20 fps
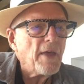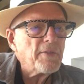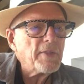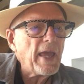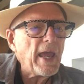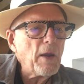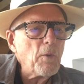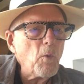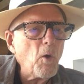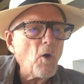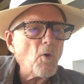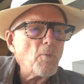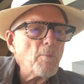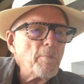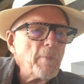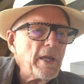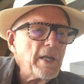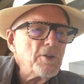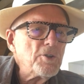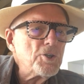They won't
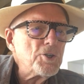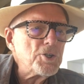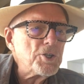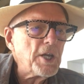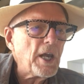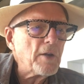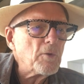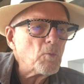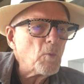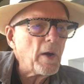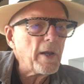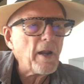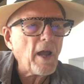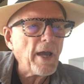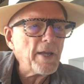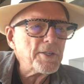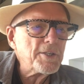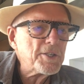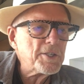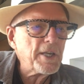mean shit when
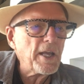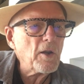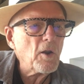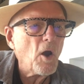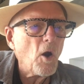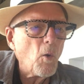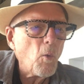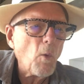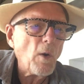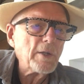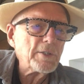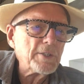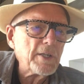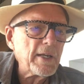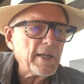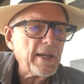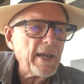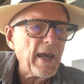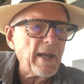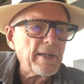I sit once
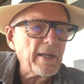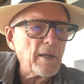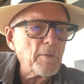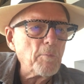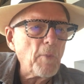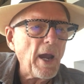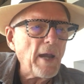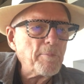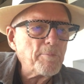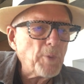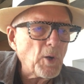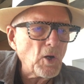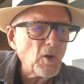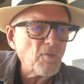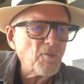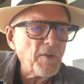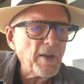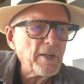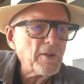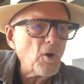again in my
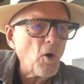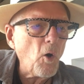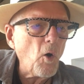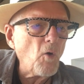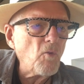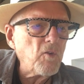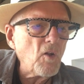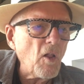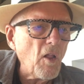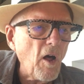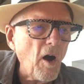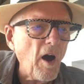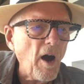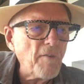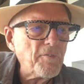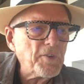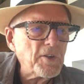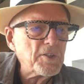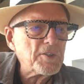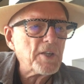perfect oval
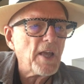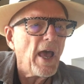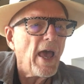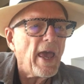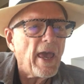office